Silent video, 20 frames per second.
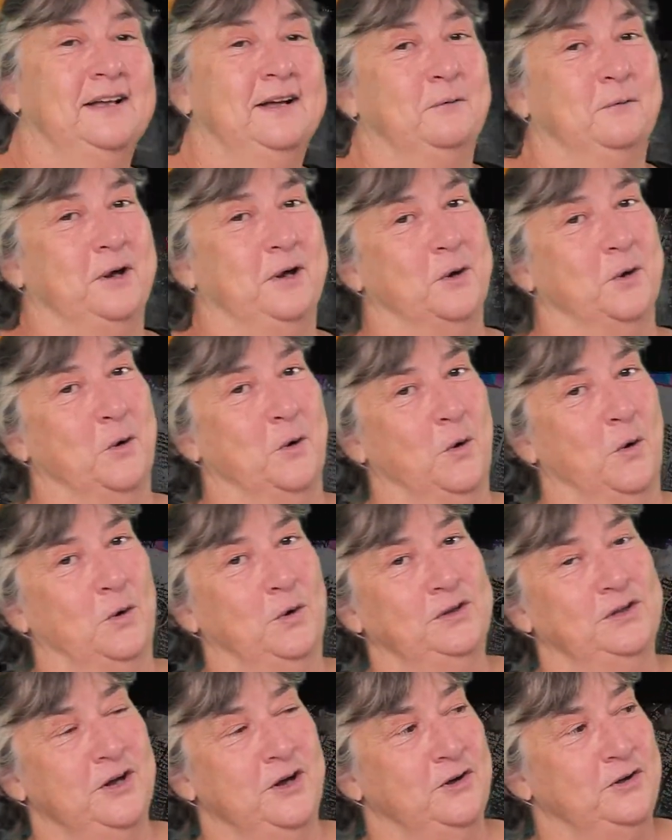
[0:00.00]
We
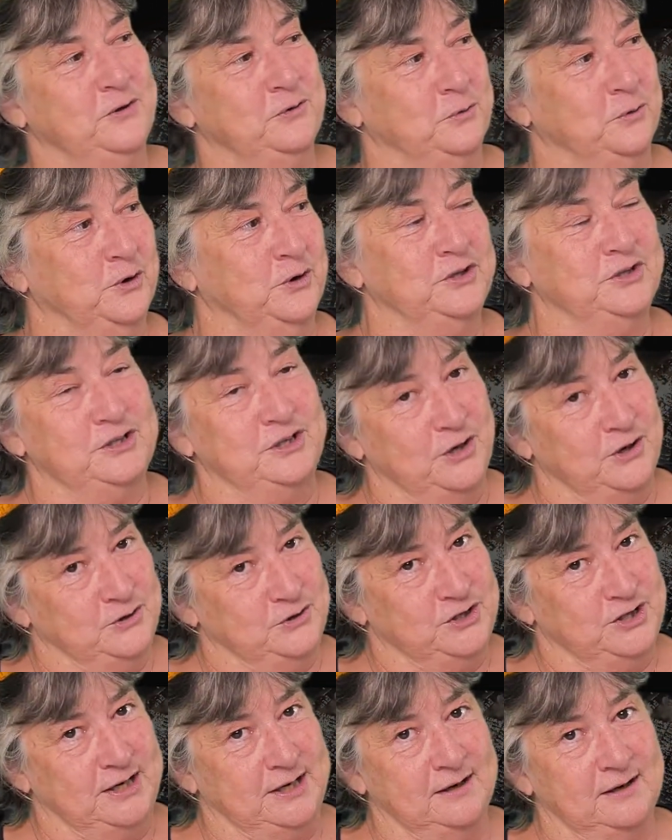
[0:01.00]
all know the word load
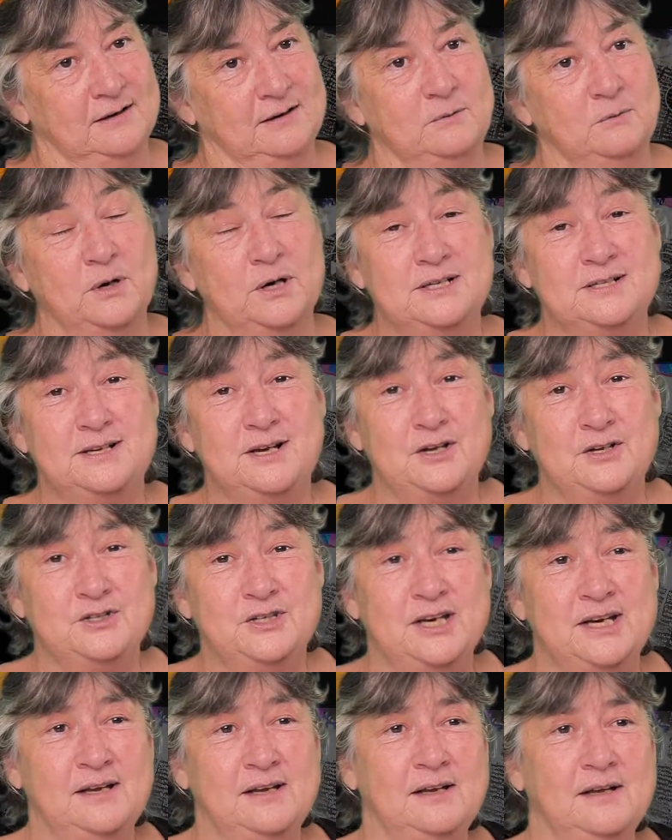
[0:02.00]
shedding. What is load
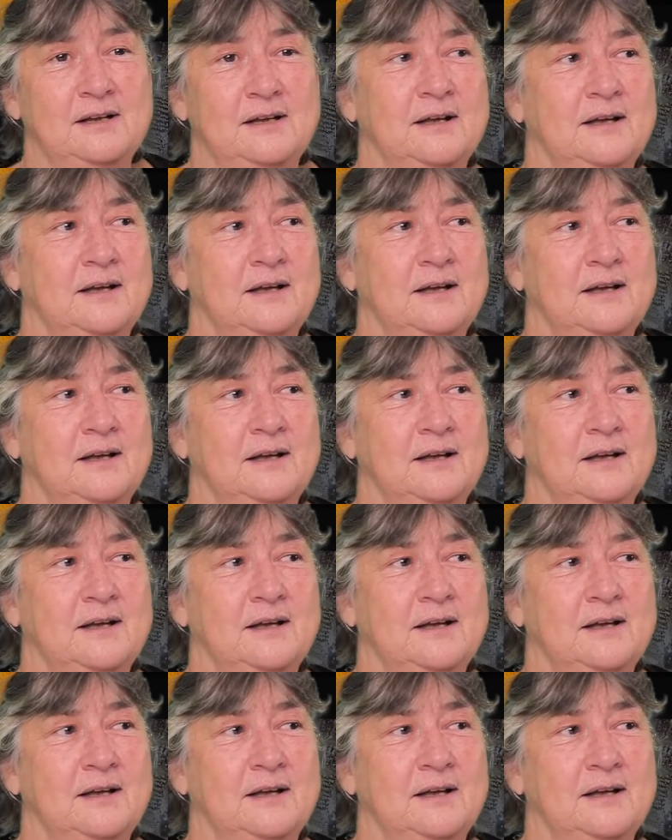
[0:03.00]
shedding?